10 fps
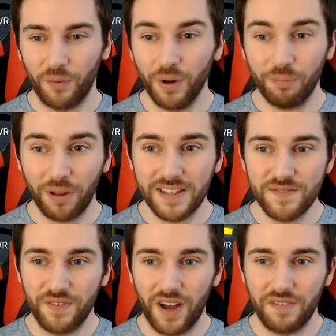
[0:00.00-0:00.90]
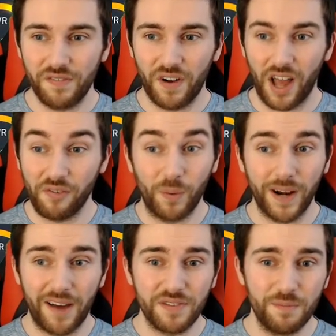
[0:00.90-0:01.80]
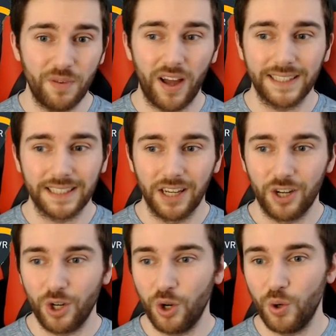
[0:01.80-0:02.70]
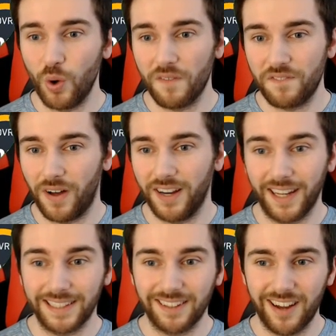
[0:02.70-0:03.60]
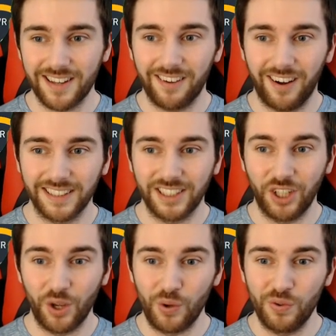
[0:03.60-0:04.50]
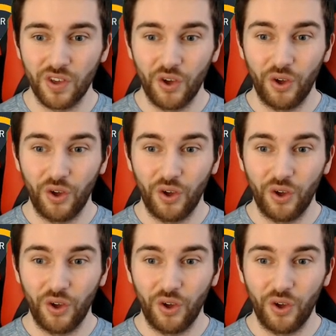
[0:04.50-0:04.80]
I want to play some 5v5, I want to have some nice, new, fun, exciting cards to use